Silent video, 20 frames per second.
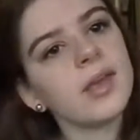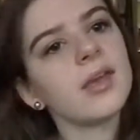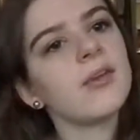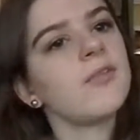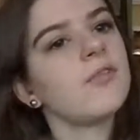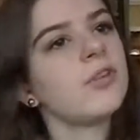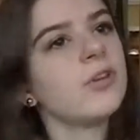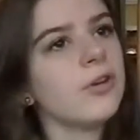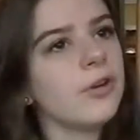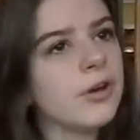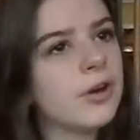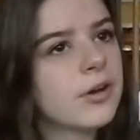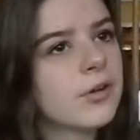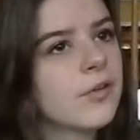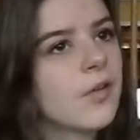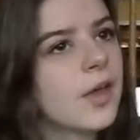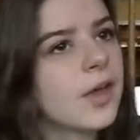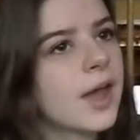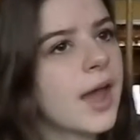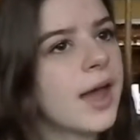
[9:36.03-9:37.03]
If you're
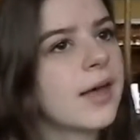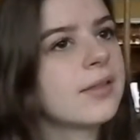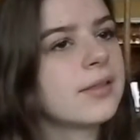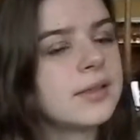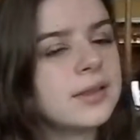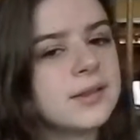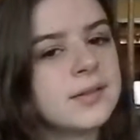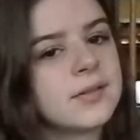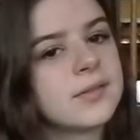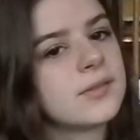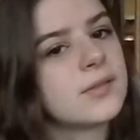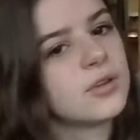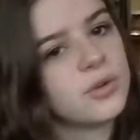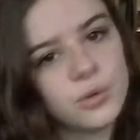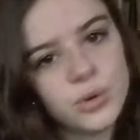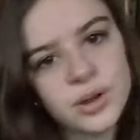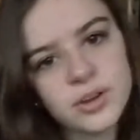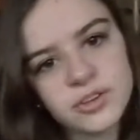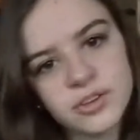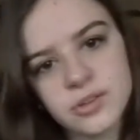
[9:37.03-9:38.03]
like at least
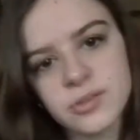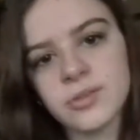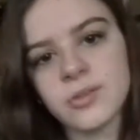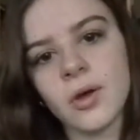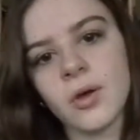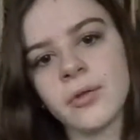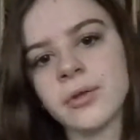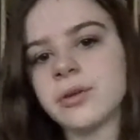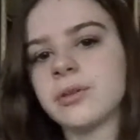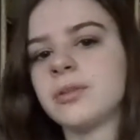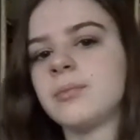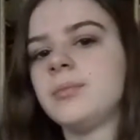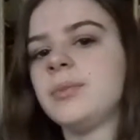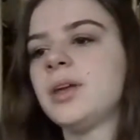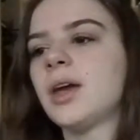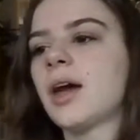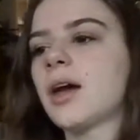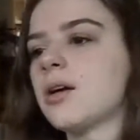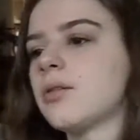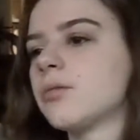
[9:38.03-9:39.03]
2 inches taller than
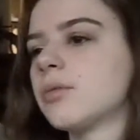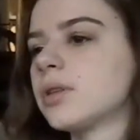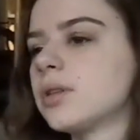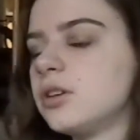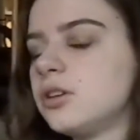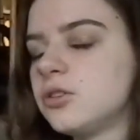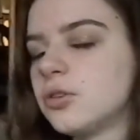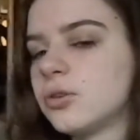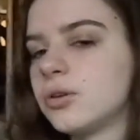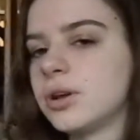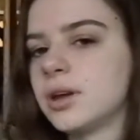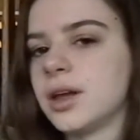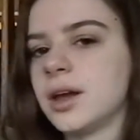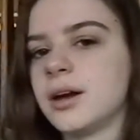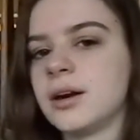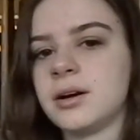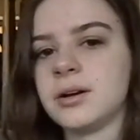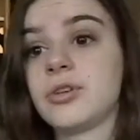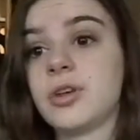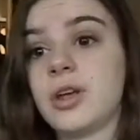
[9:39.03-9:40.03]
me, I really don't
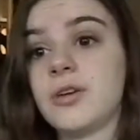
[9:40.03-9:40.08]
care.